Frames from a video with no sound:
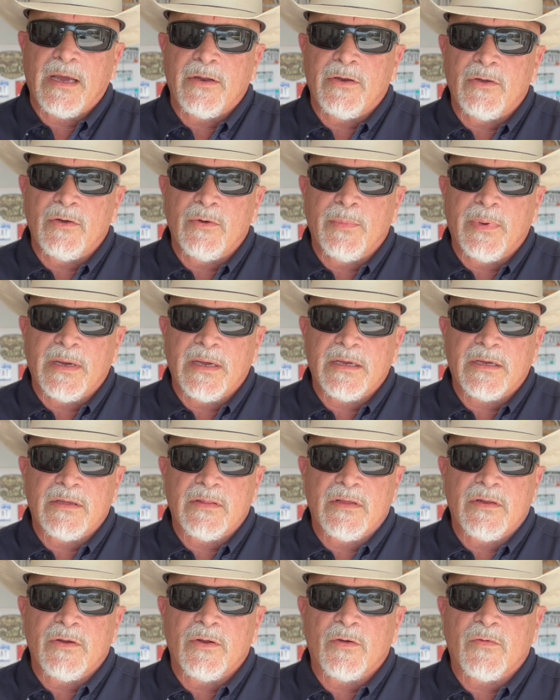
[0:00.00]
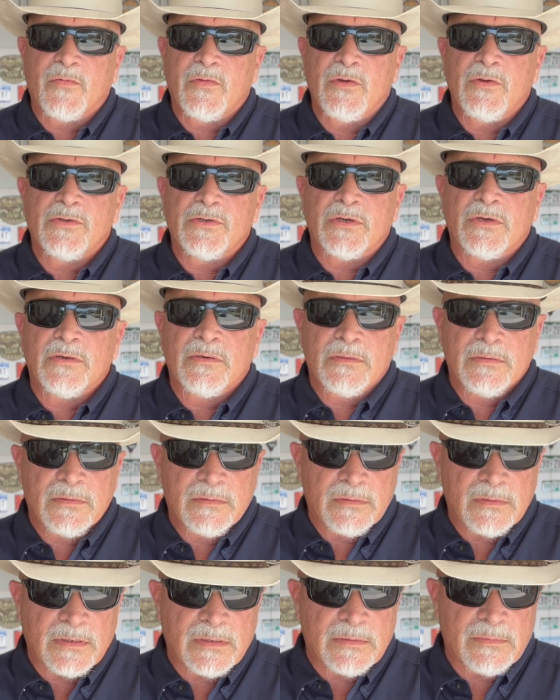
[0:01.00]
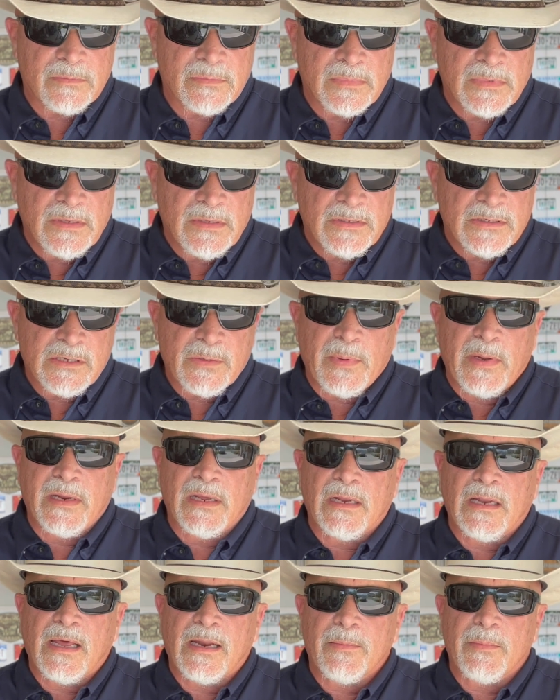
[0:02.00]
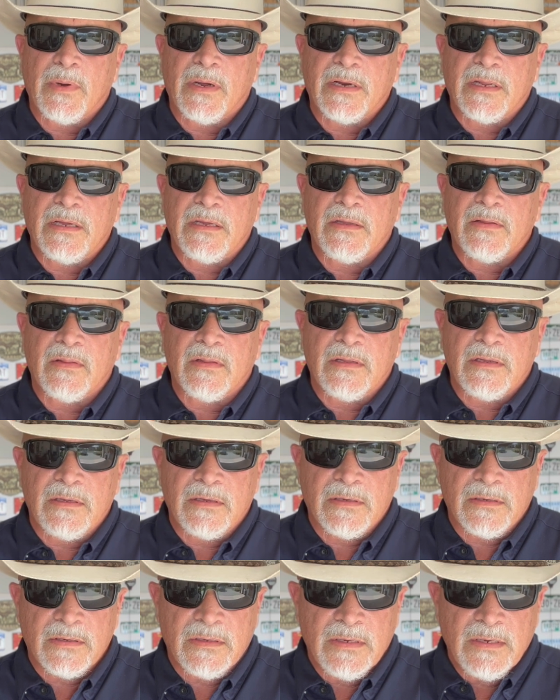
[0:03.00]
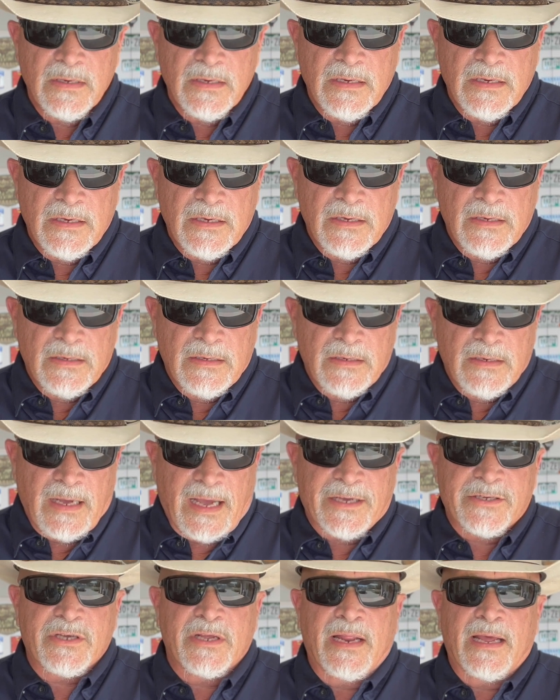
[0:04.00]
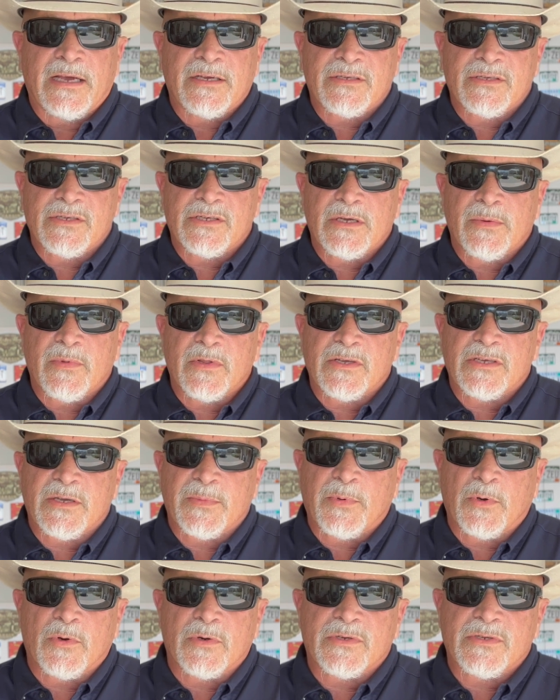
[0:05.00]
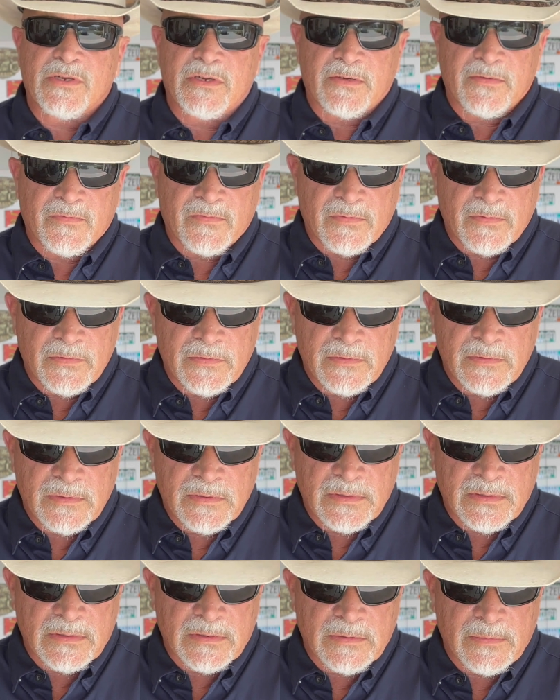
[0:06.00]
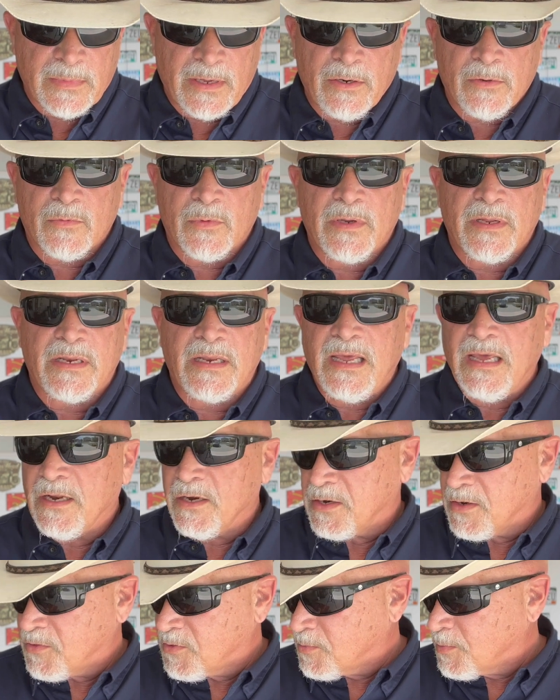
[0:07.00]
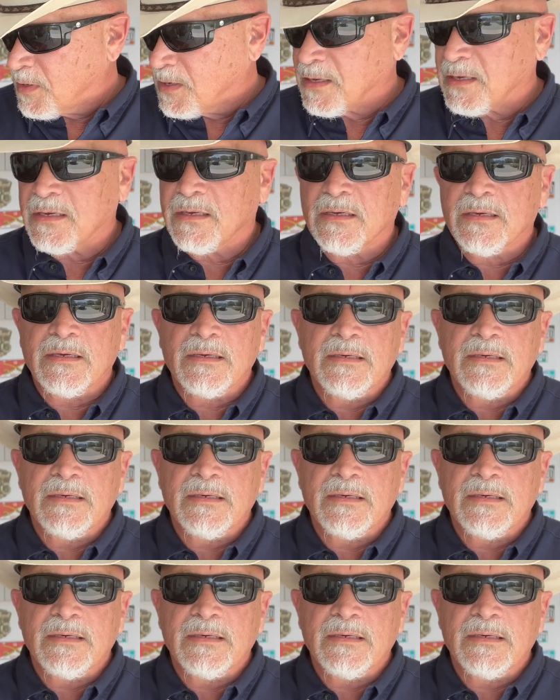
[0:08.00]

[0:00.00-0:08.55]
a new bike in the near future. I'm spending a lot of money in the S&S and some of the support stuff. I don't really need another bike.